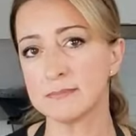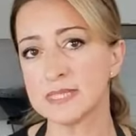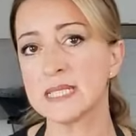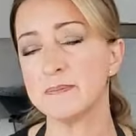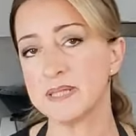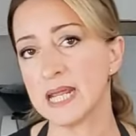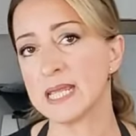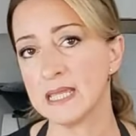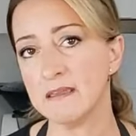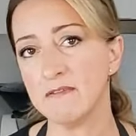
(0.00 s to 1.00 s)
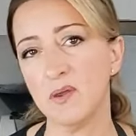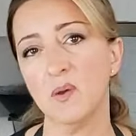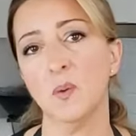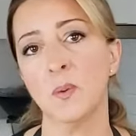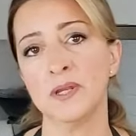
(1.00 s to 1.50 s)
tip that I can give
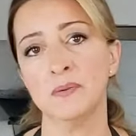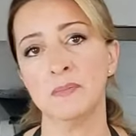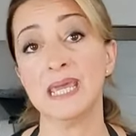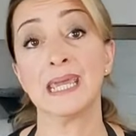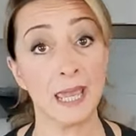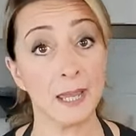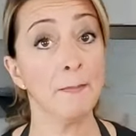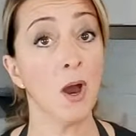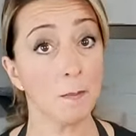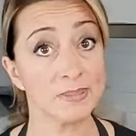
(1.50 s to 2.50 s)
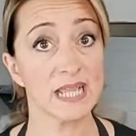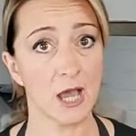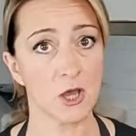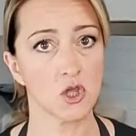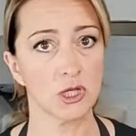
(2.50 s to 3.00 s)
you when you make cake pops
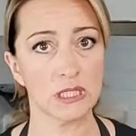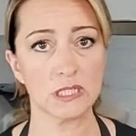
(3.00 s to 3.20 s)
actually.